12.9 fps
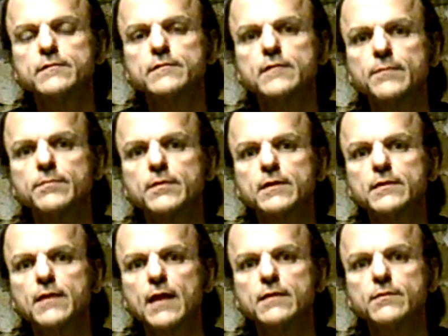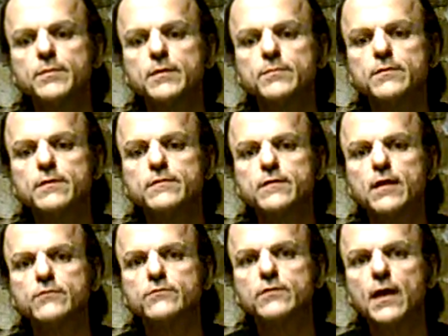This is something that the people
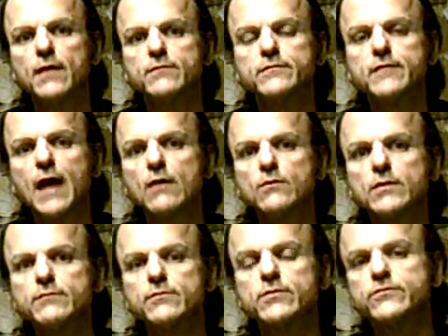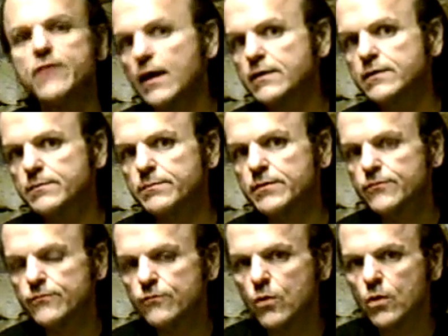of this country have soundly
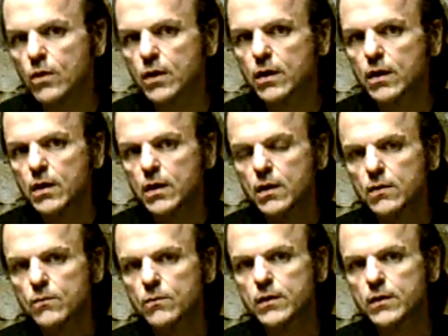rejected before